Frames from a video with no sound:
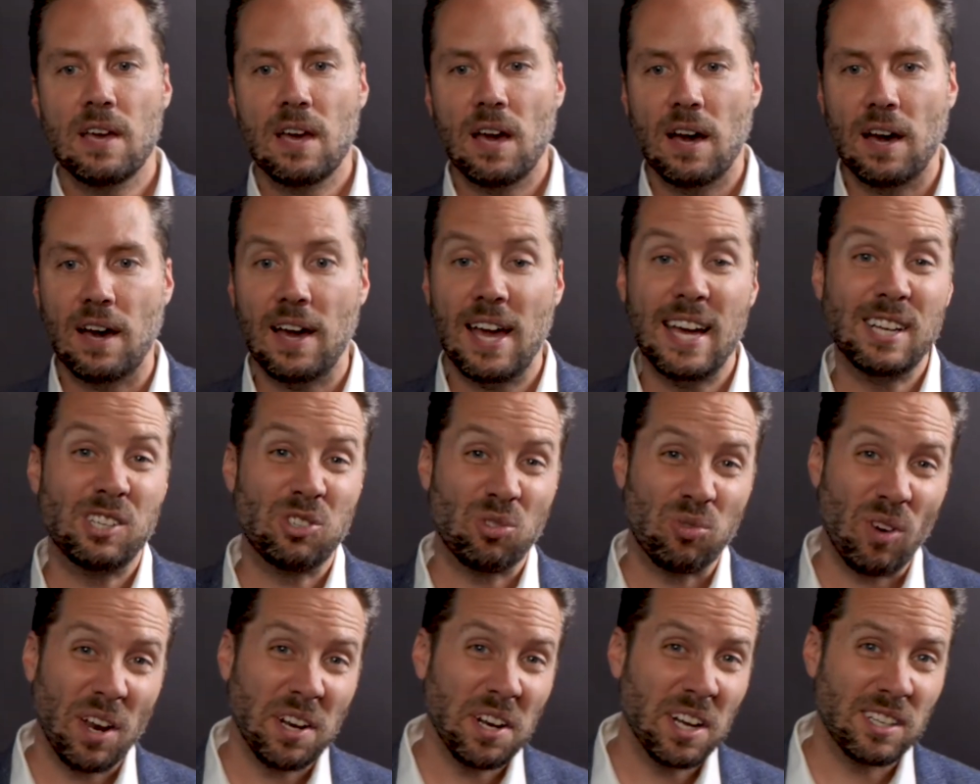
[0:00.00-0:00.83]
At
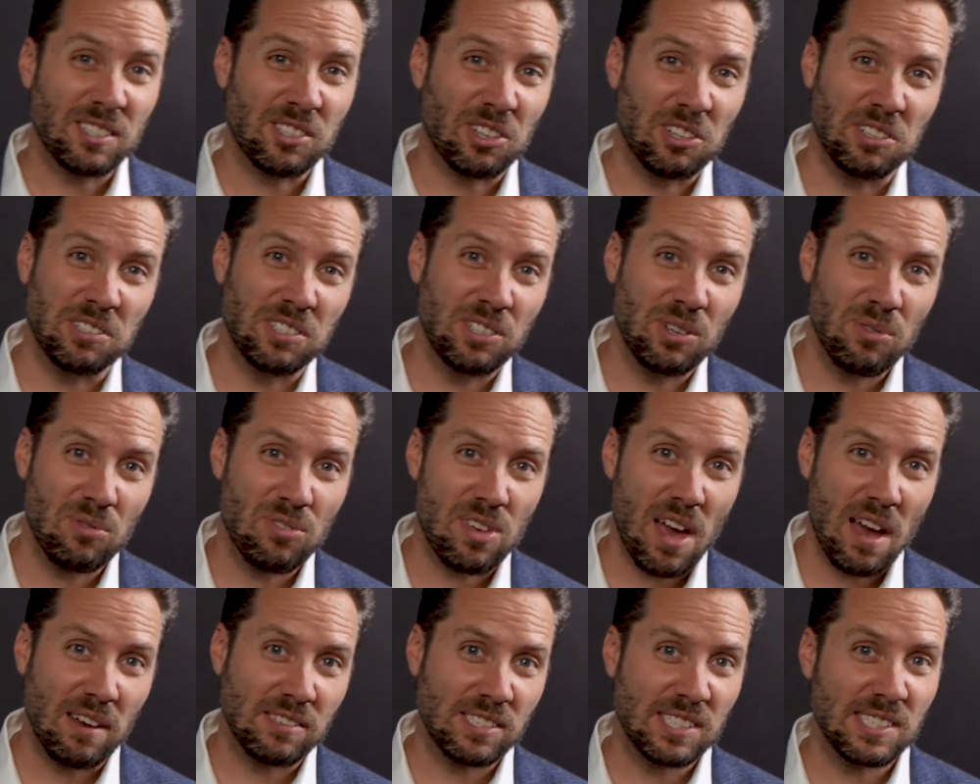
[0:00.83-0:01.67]
Trend Hunter in
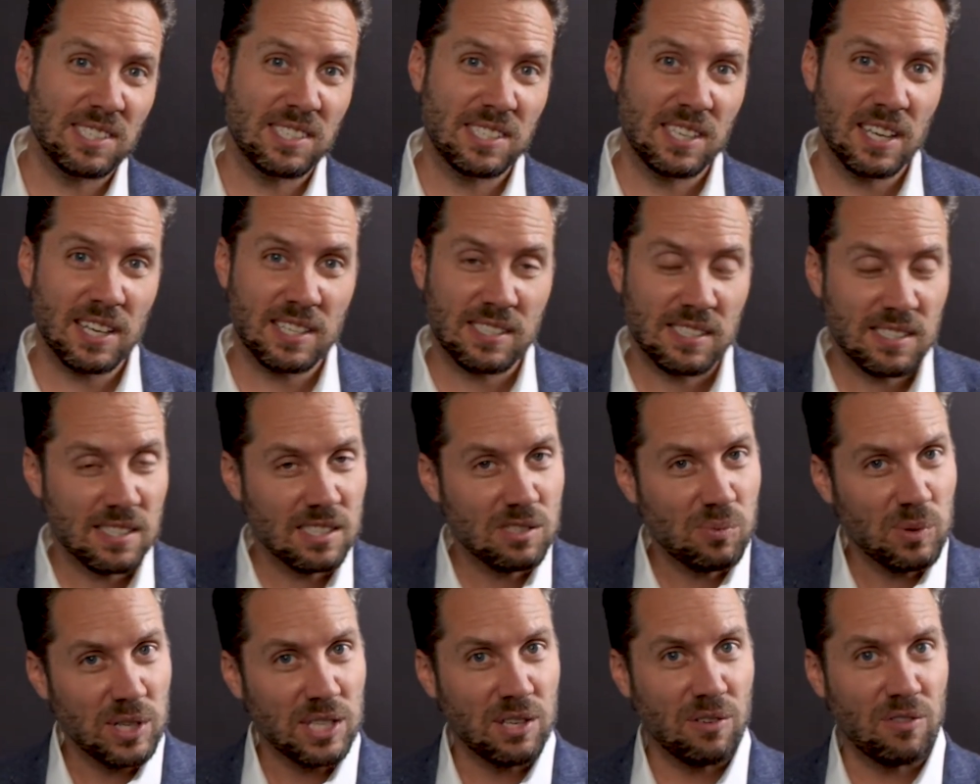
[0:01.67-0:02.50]
2006,
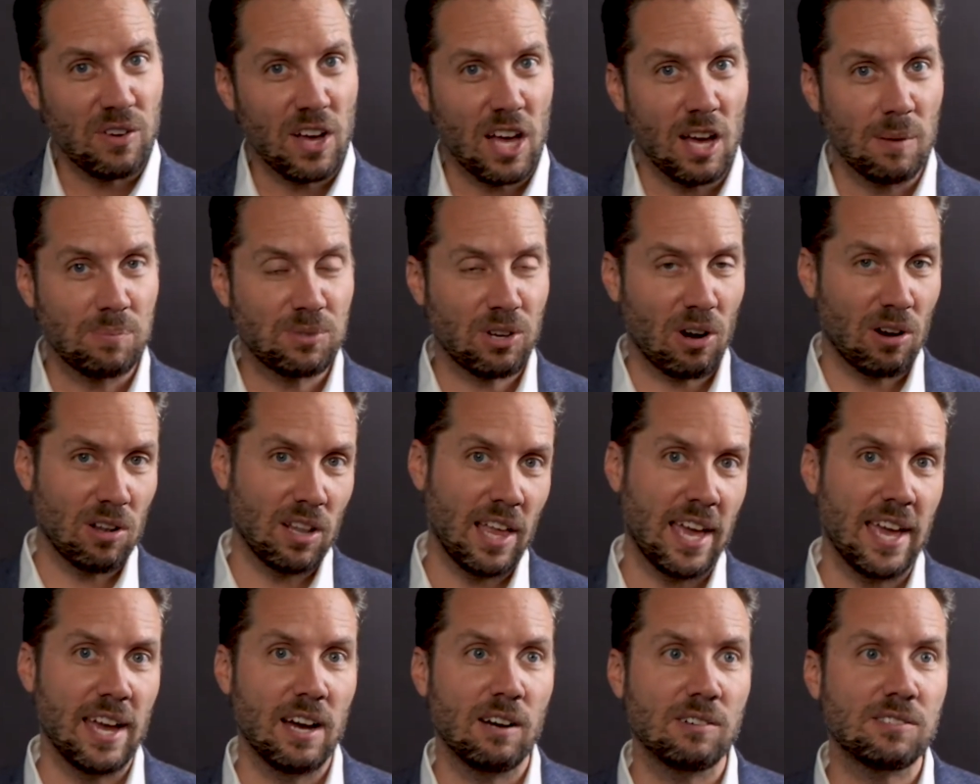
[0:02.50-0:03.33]
as we developed our
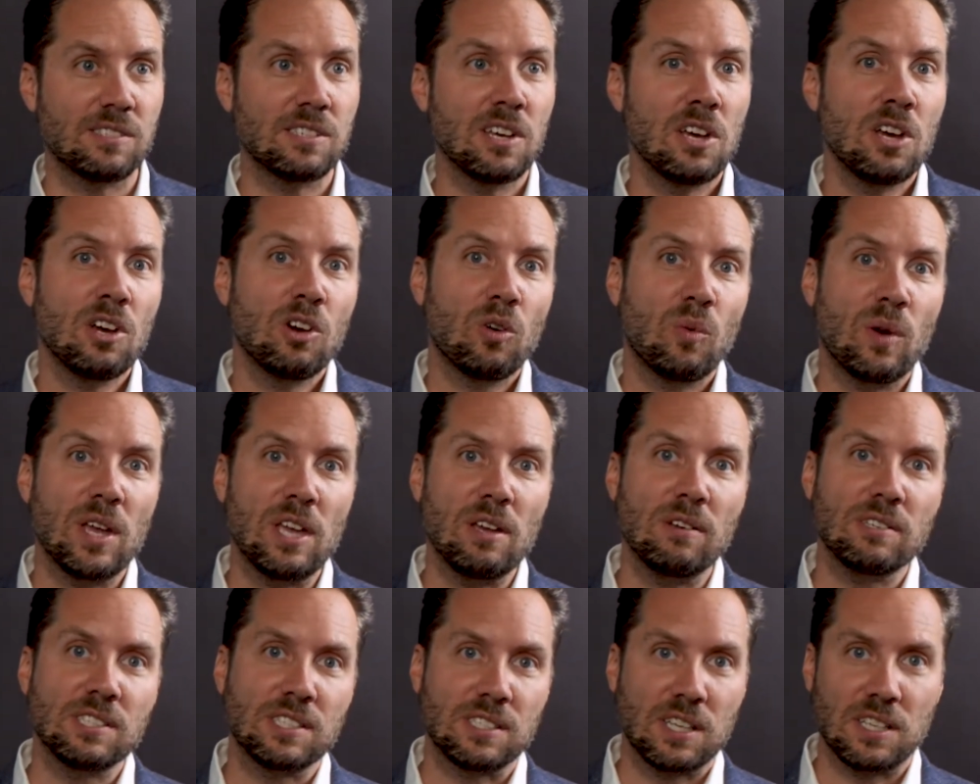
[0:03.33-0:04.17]
layouts, we
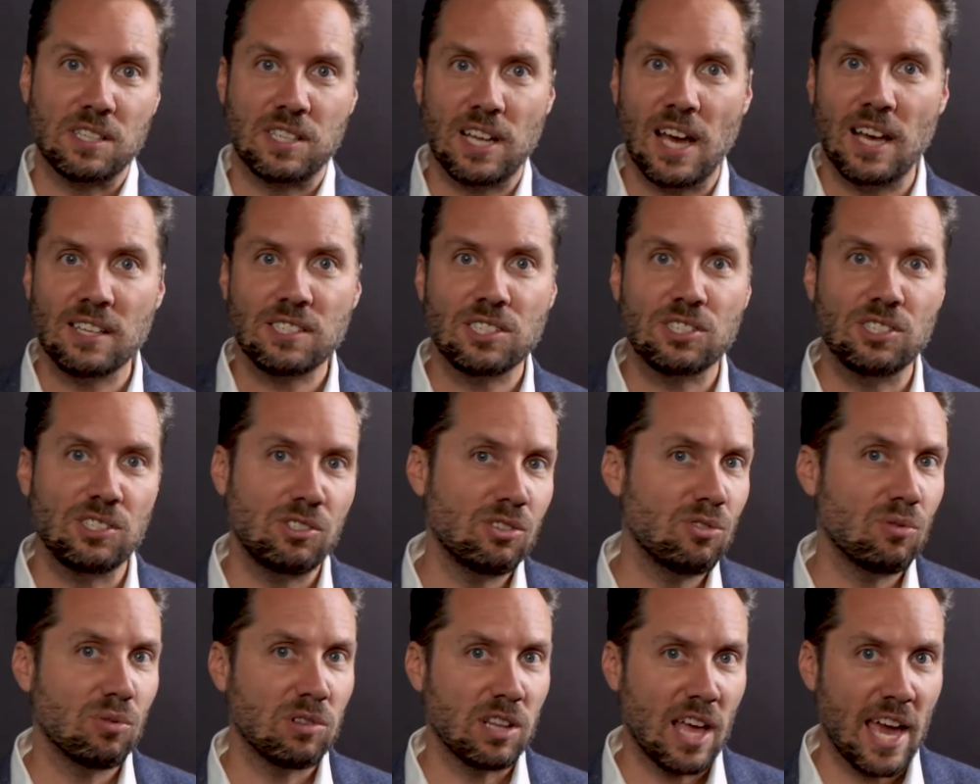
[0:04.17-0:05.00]
used to test
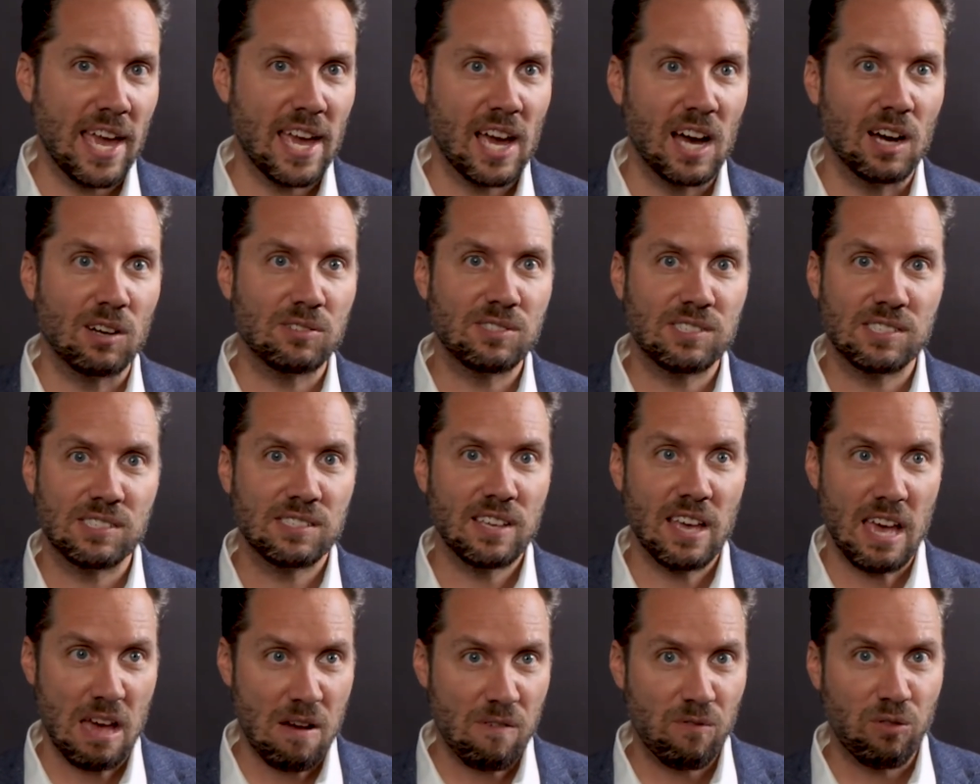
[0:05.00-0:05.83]
new layouts
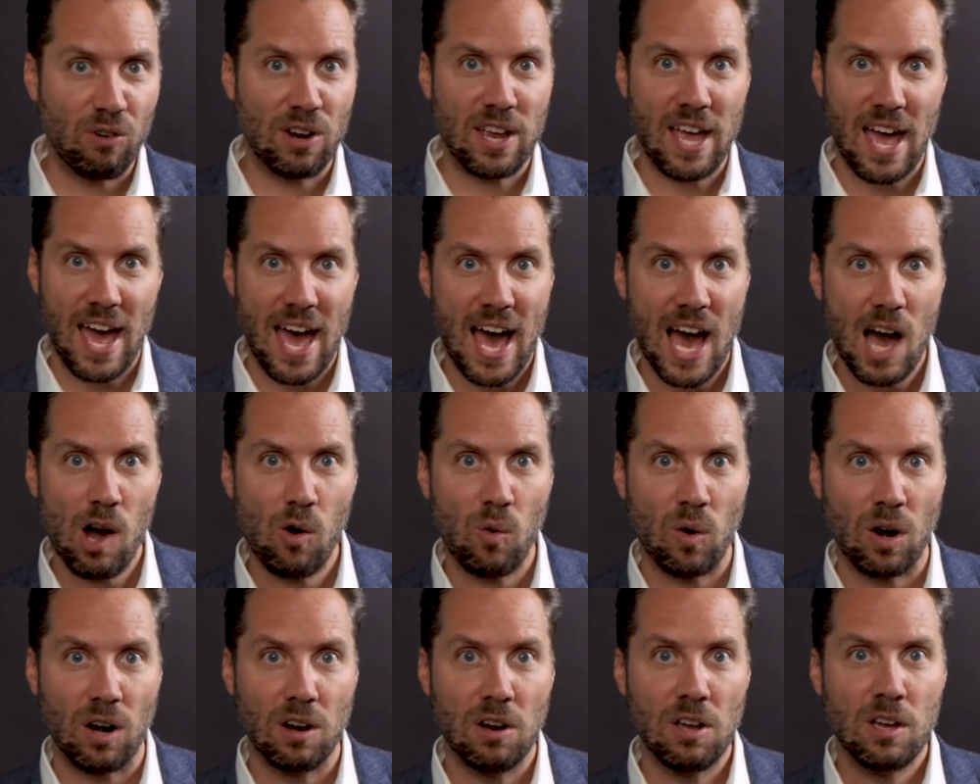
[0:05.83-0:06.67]
every
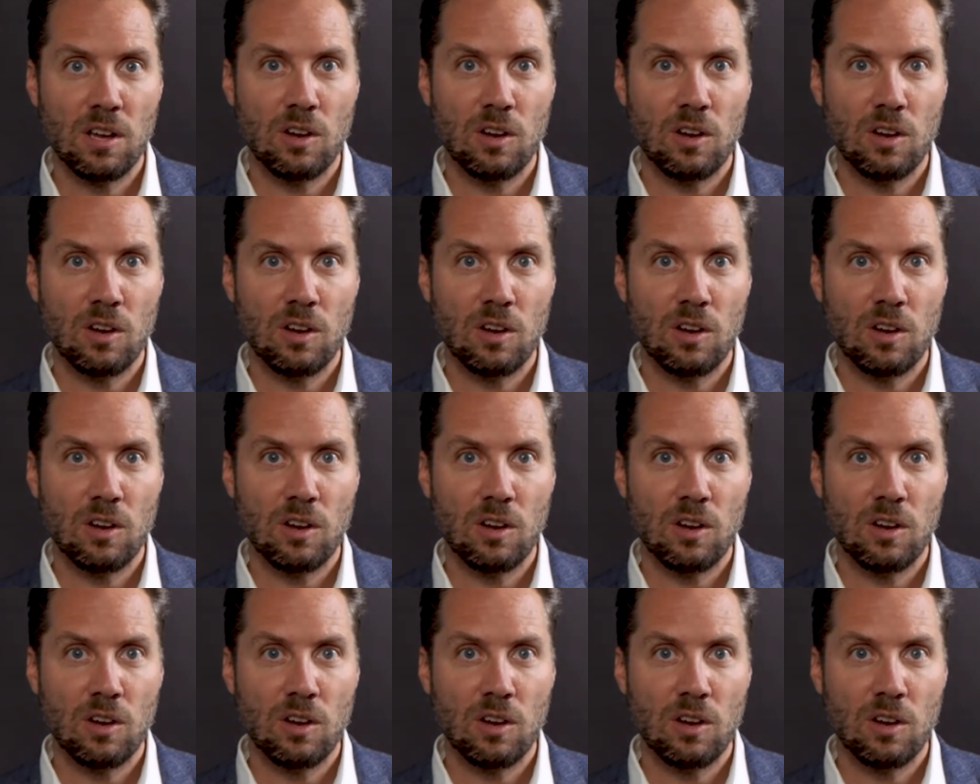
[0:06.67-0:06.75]
hour.